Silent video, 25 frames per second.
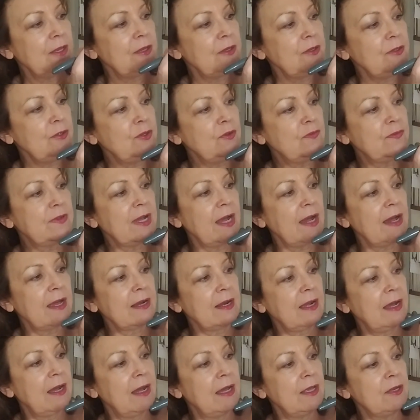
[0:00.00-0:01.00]
You've
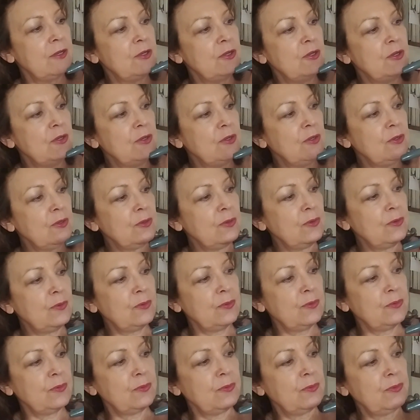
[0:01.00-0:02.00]
got a
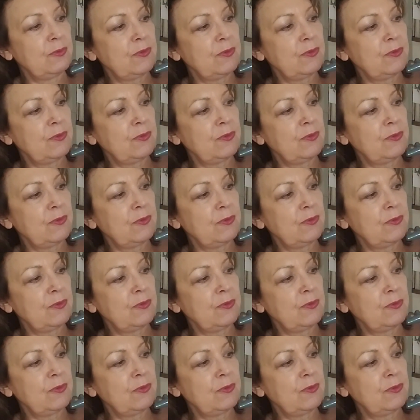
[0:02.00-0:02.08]
new